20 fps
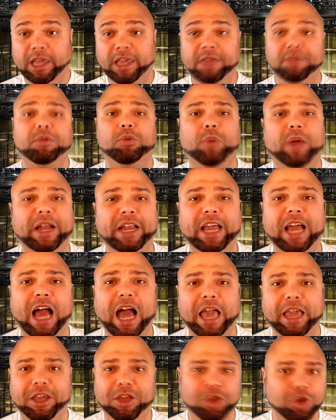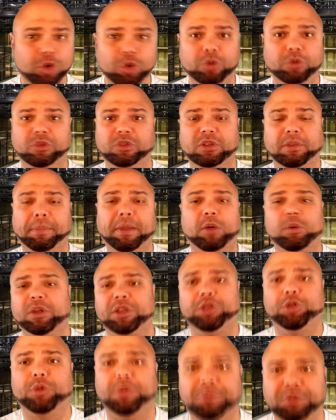even writing haikus about
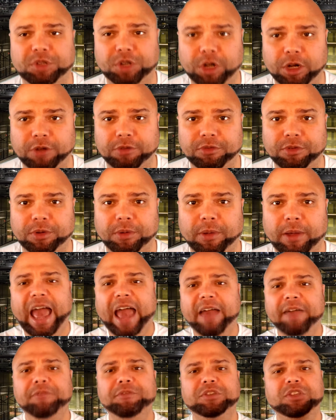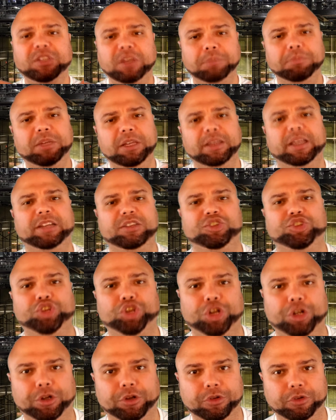what you observe. Have something that's
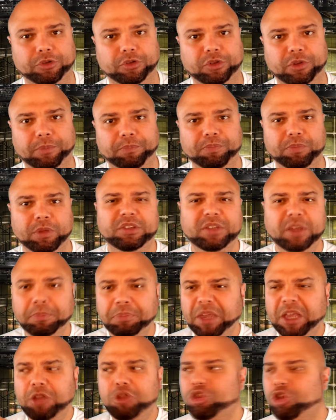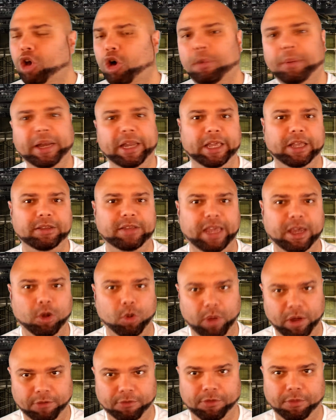yours. Something nobody can take
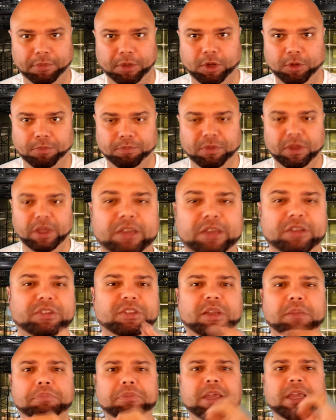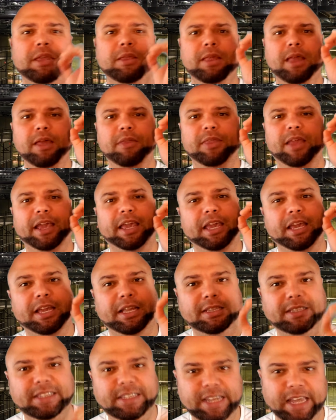away from you. Something that can
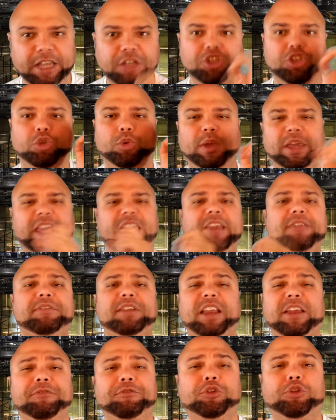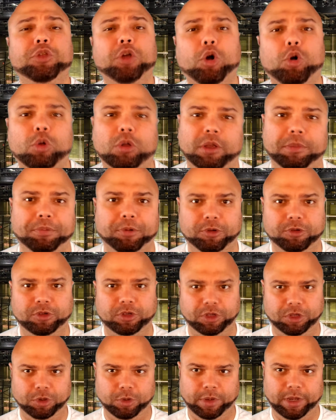continue even if you're the only
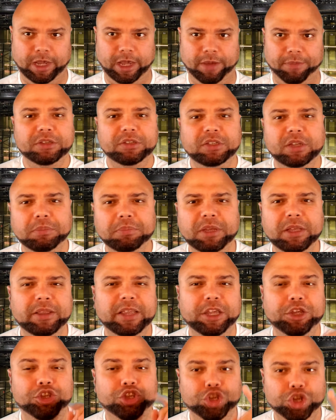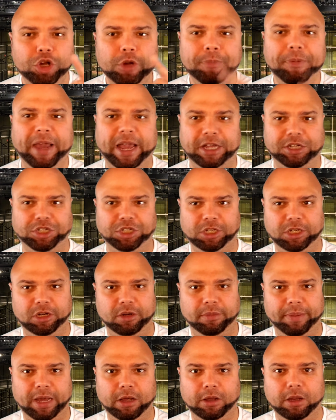person doing it. Something that you're passionate
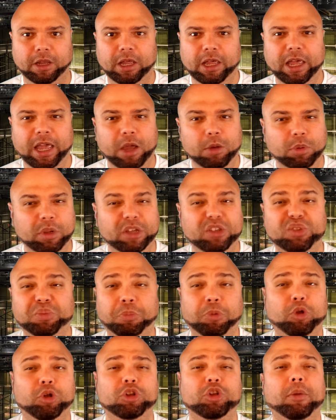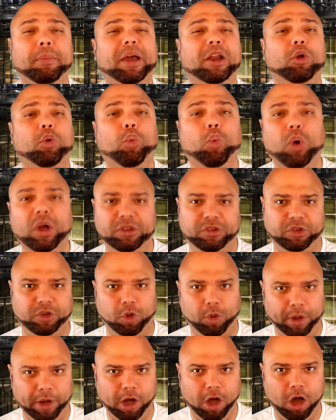about and will explore no matter what's
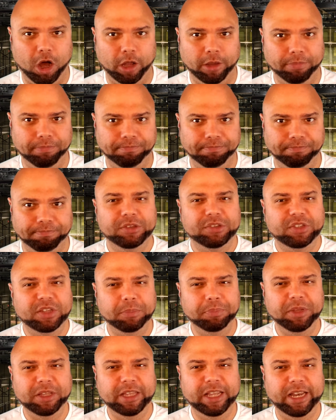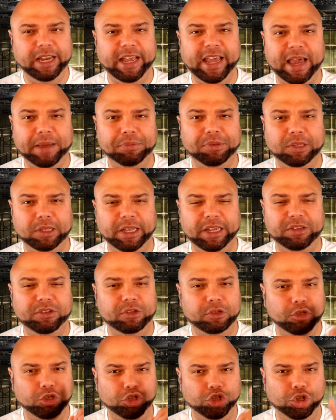going on. Something that
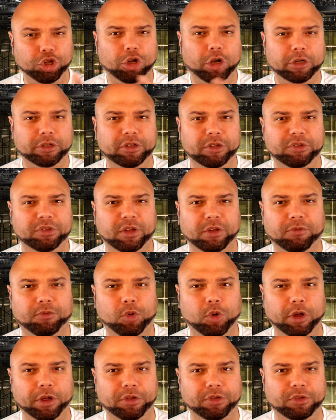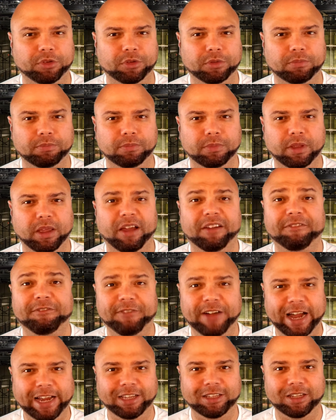encapsulates your artistic voice.
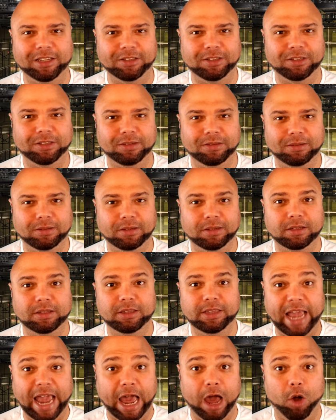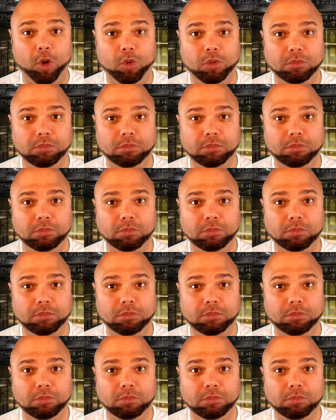Find it now.